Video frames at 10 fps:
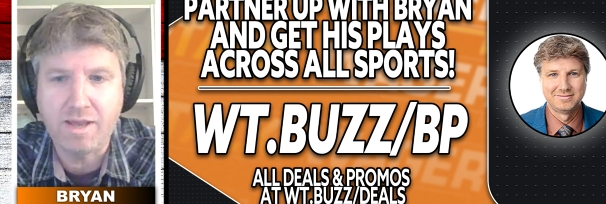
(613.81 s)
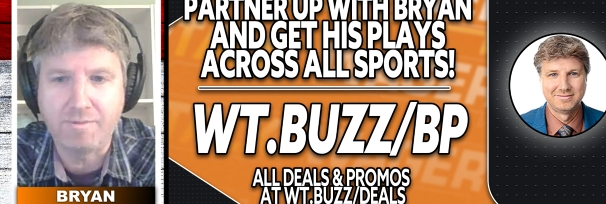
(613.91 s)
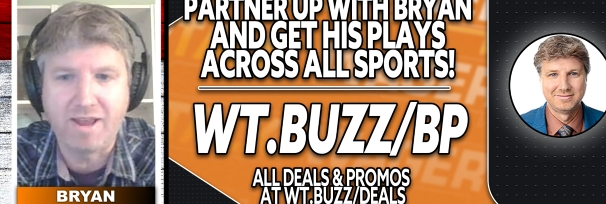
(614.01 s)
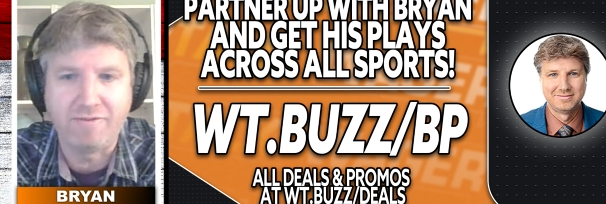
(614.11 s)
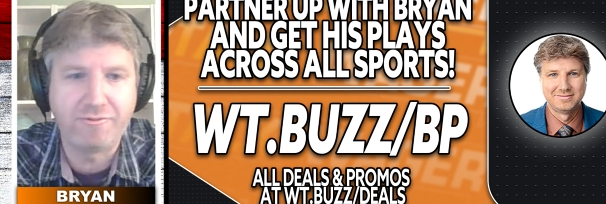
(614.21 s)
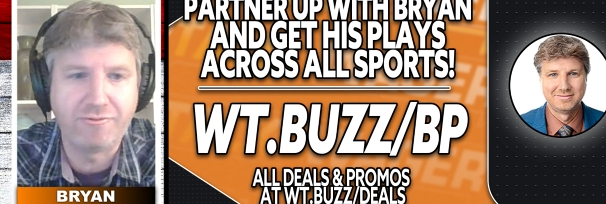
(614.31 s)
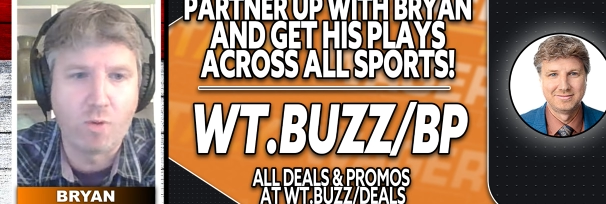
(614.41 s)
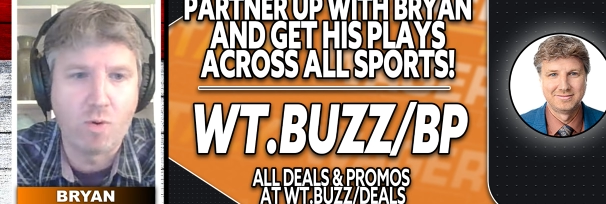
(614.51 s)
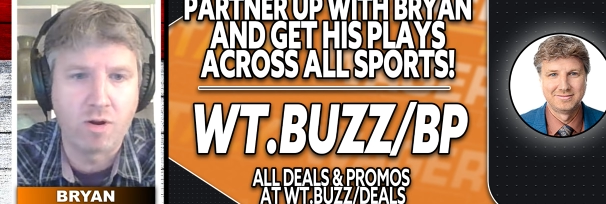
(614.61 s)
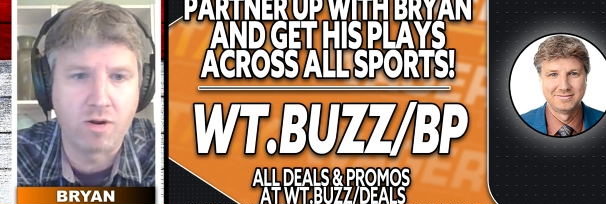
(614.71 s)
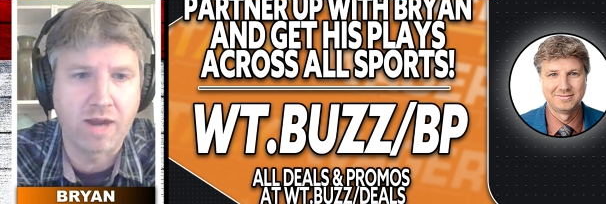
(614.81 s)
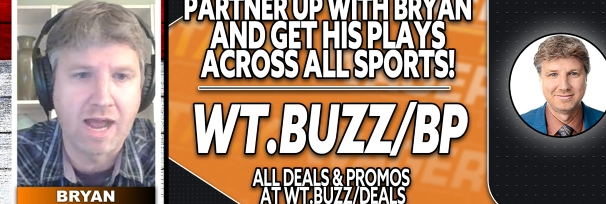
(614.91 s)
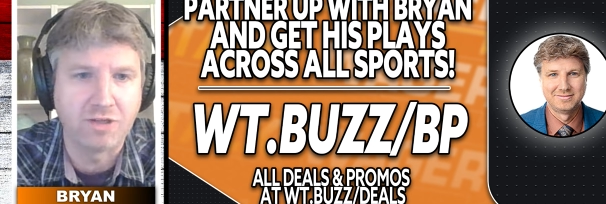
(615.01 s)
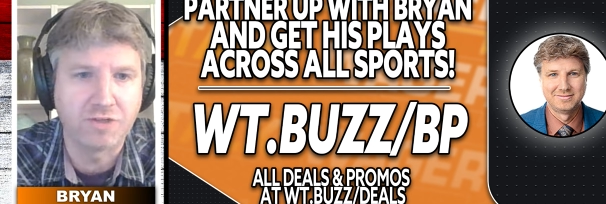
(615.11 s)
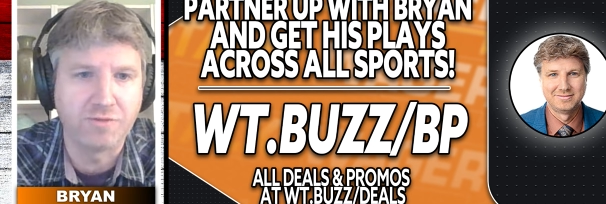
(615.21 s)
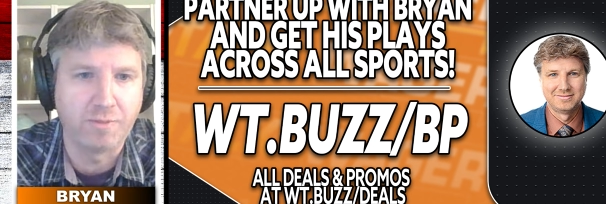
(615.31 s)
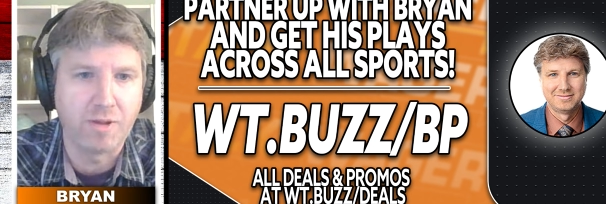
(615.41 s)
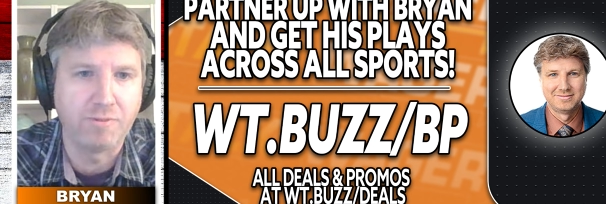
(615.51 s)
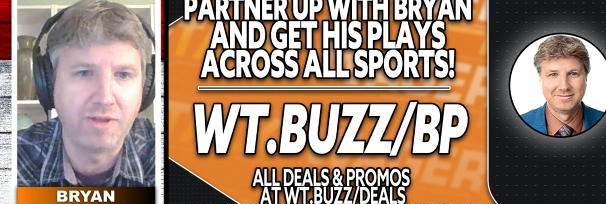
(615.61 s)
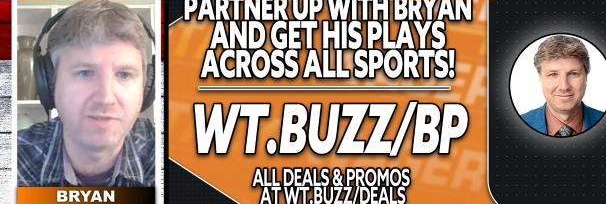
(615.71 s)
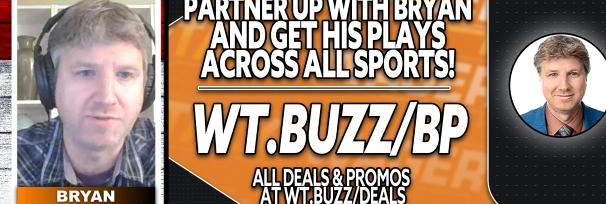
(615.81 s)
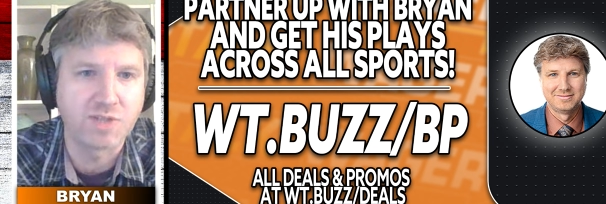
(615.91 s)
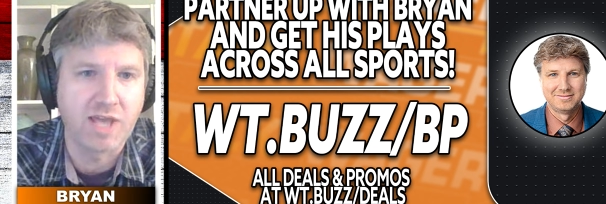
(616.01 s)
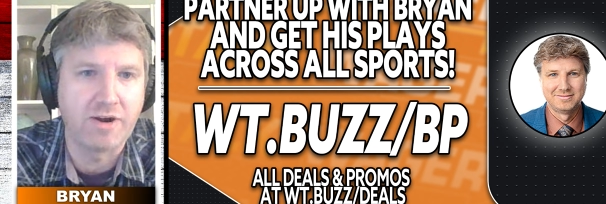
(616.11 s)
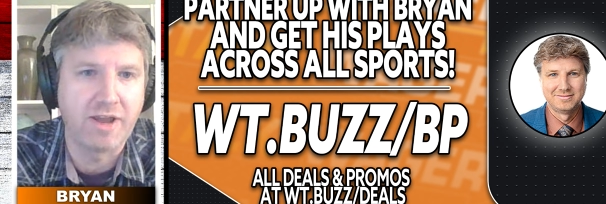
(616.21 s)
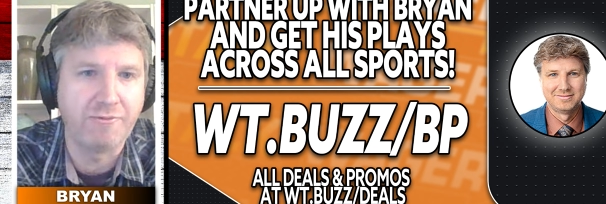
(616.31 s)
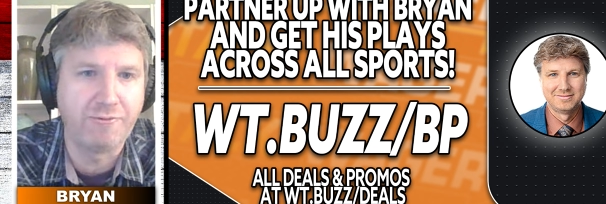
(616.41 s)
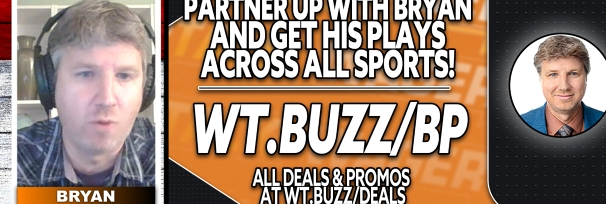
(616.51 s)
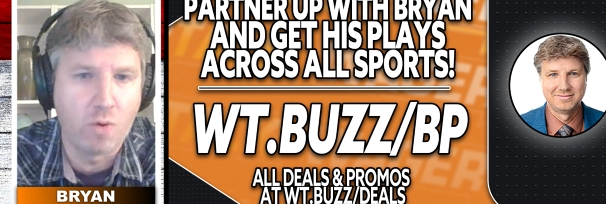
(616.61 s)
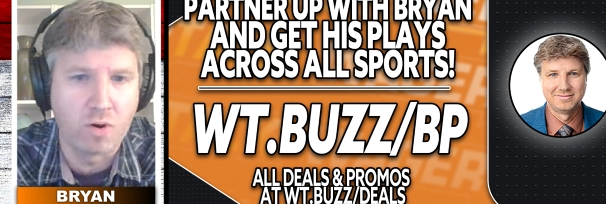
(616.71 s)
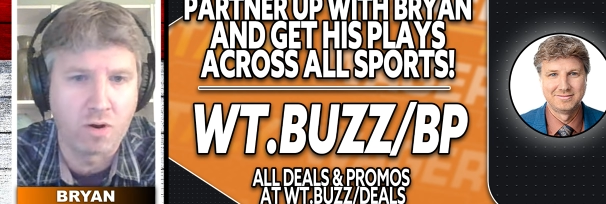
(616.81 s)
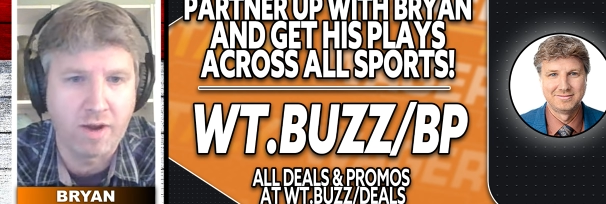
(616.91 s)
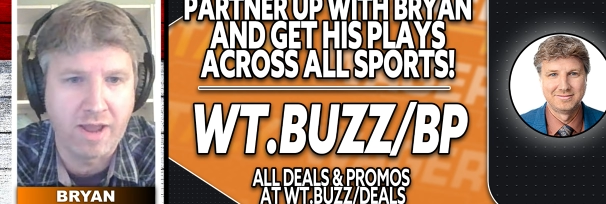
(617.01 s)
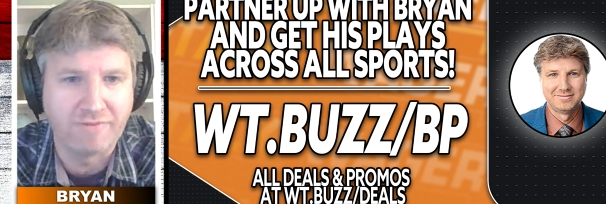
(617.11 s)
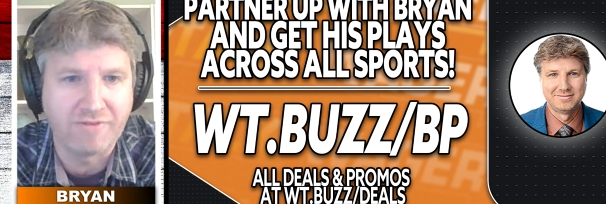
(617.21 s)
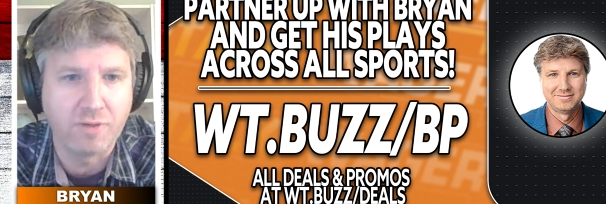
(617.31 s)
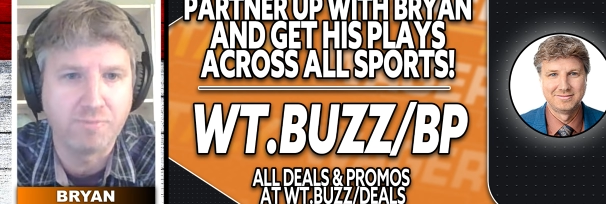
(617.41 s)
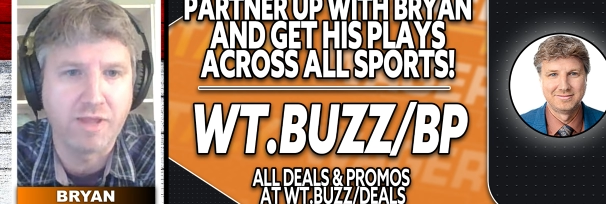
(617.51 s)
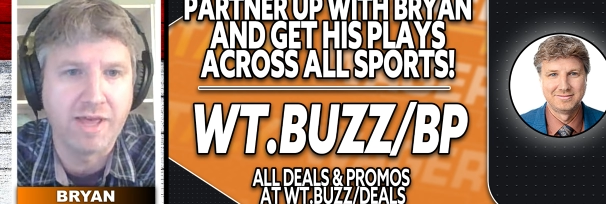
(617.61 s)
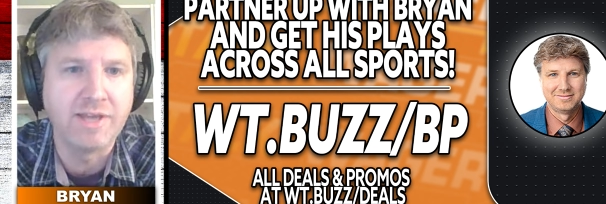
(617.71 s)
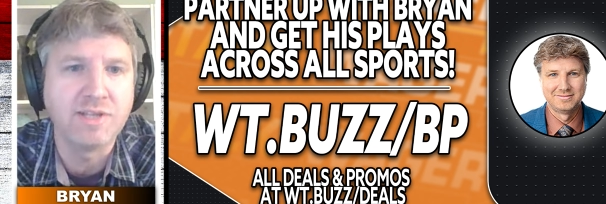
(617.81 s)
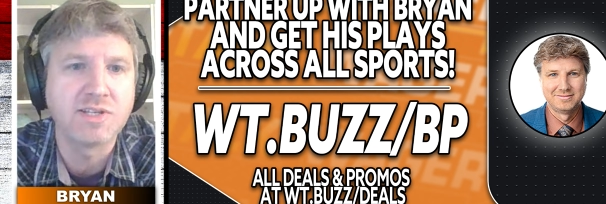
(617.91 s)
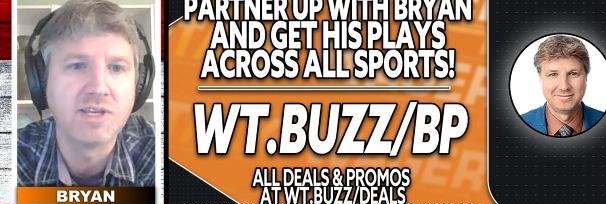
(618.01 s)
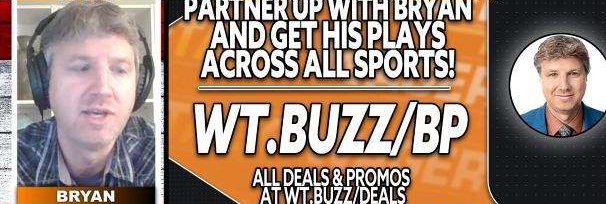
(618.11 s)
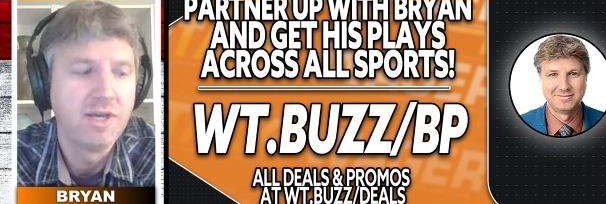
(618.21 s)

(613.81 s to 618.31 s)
Speaker 1: I'm going to have four college football plays for Saturday, four NFL plays